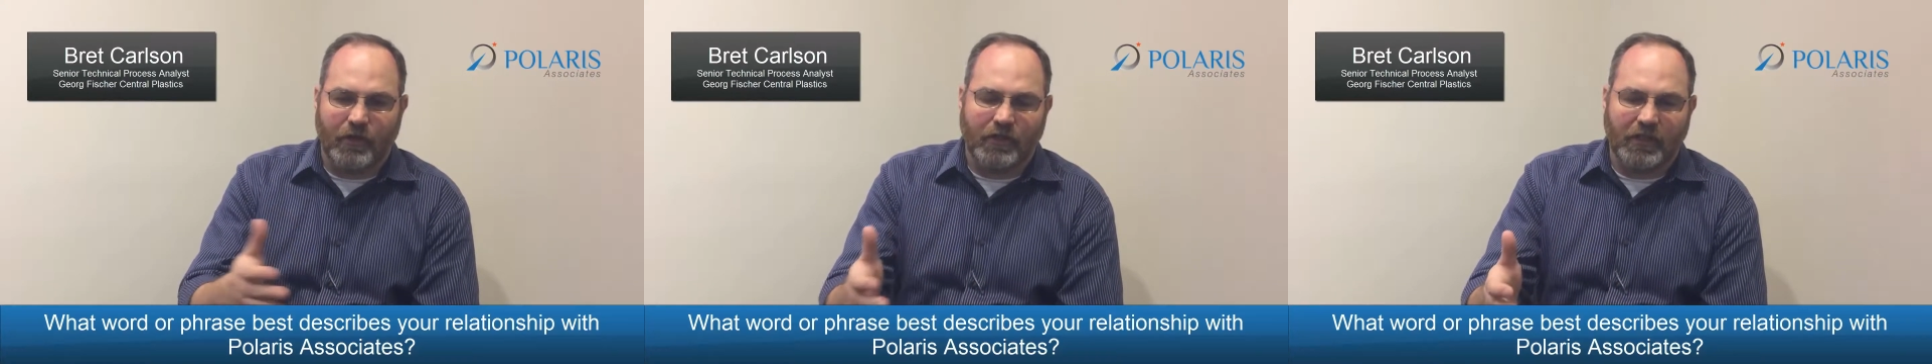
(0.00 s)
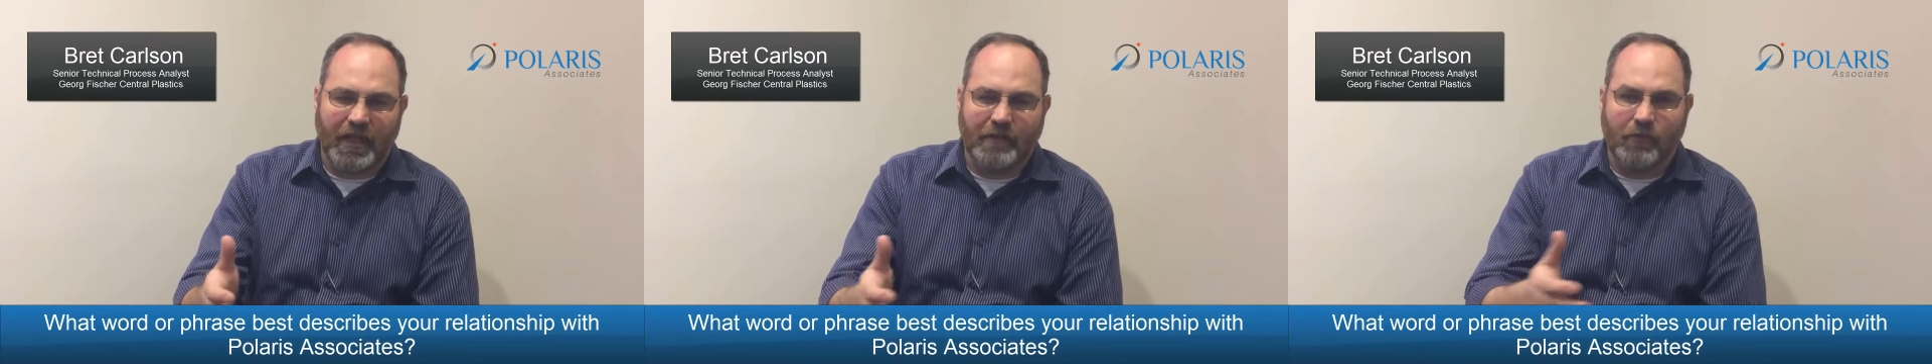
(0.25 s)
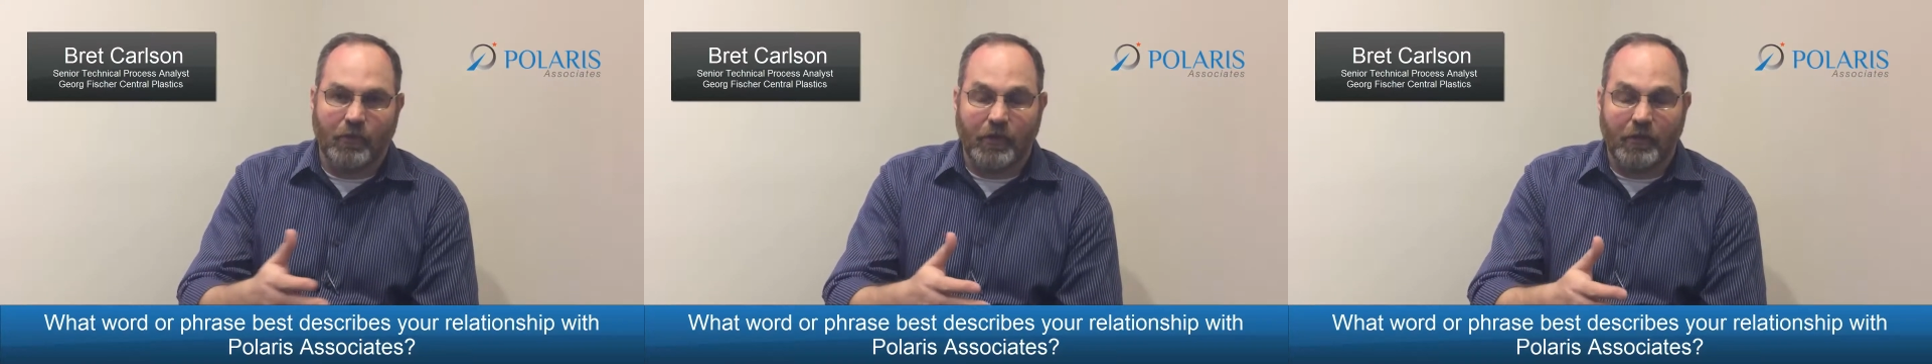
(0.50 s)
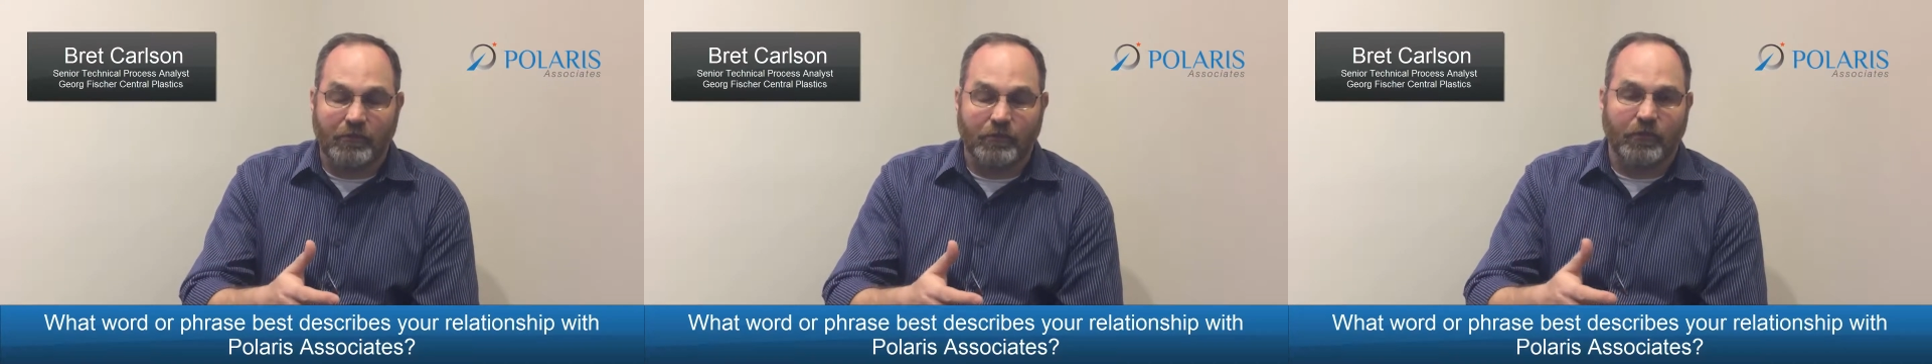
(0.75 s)
online, but we
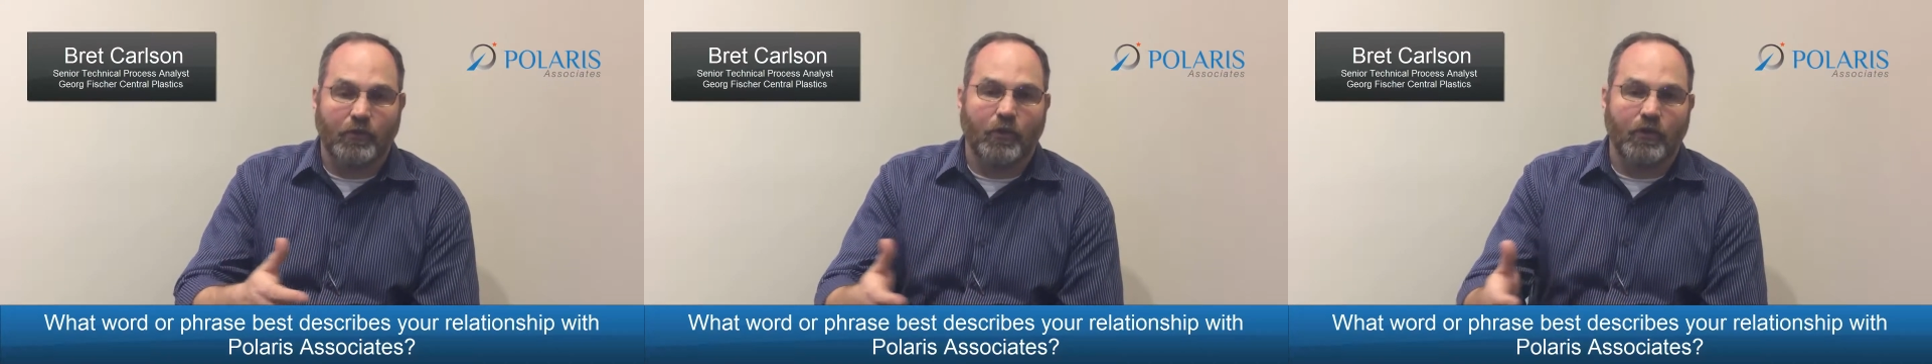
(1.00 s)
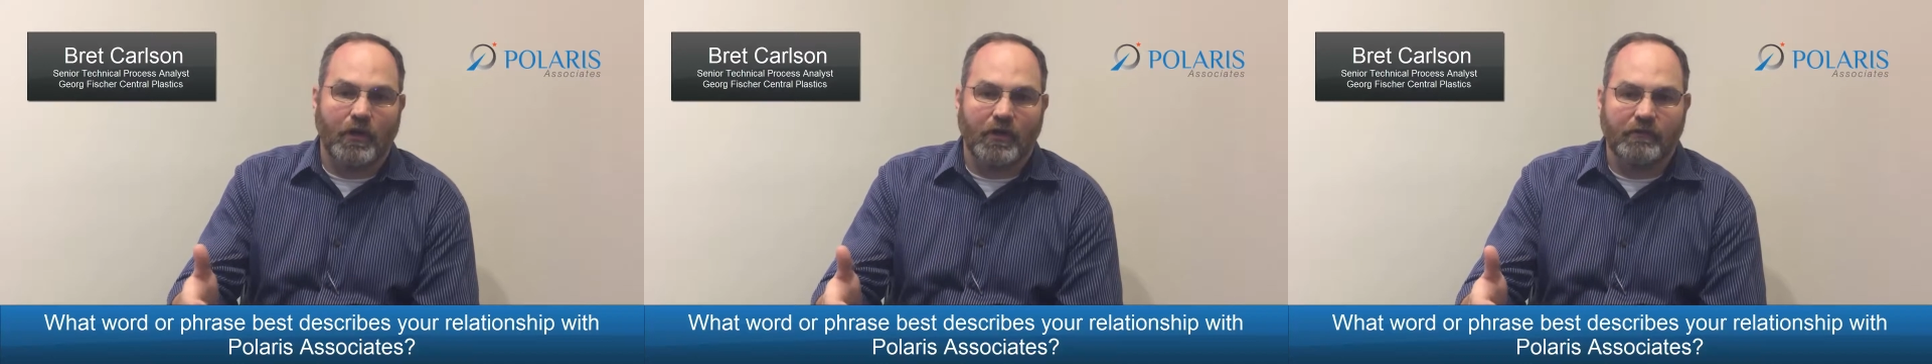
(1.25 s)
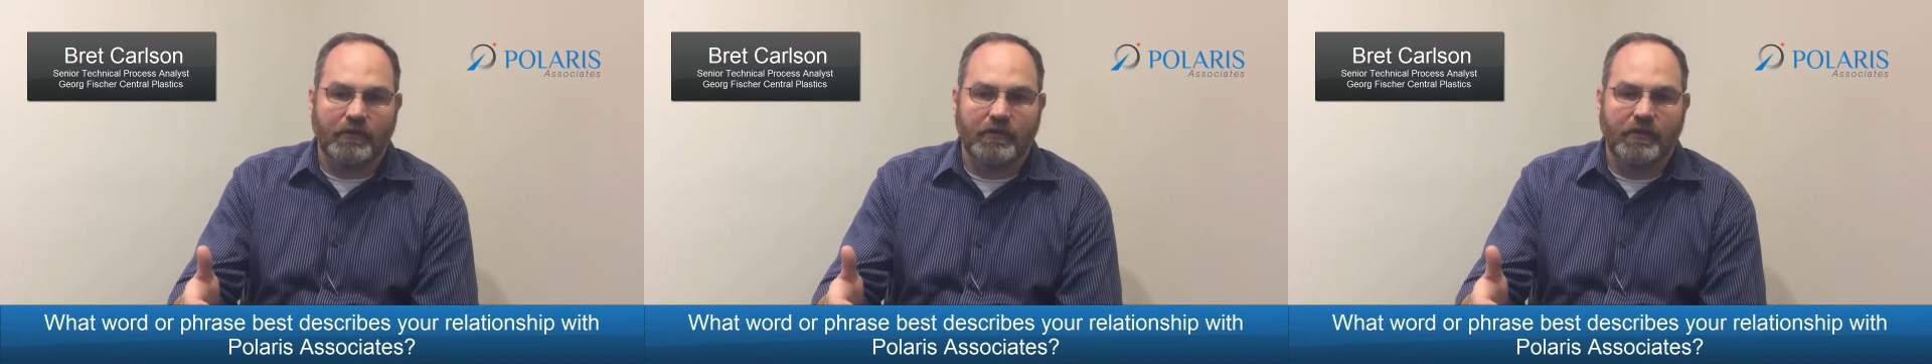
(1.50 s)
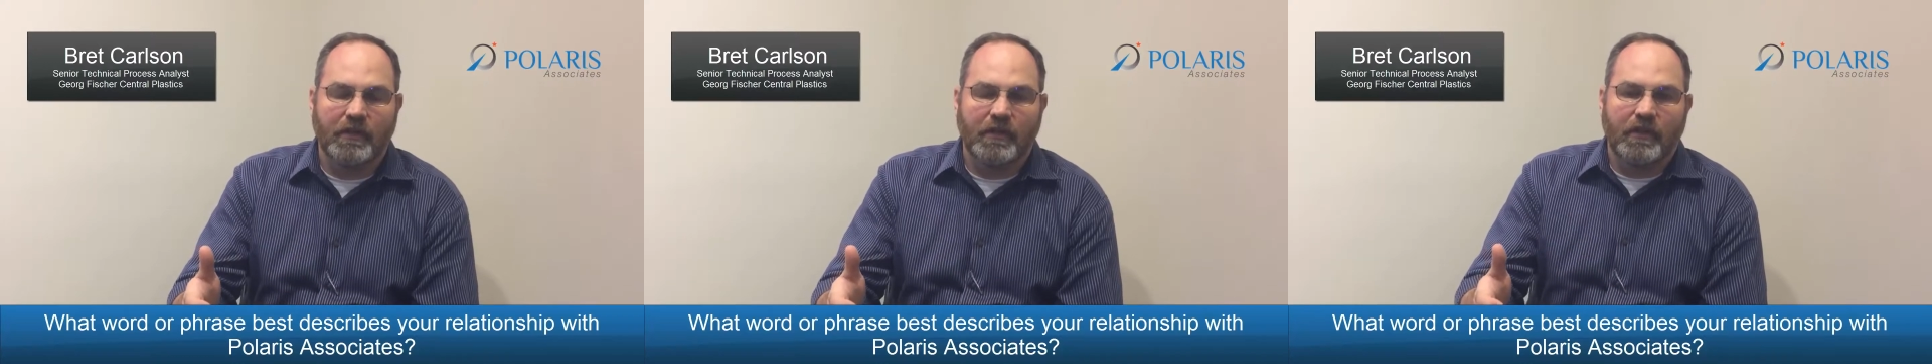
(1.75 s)
were able to record all of it.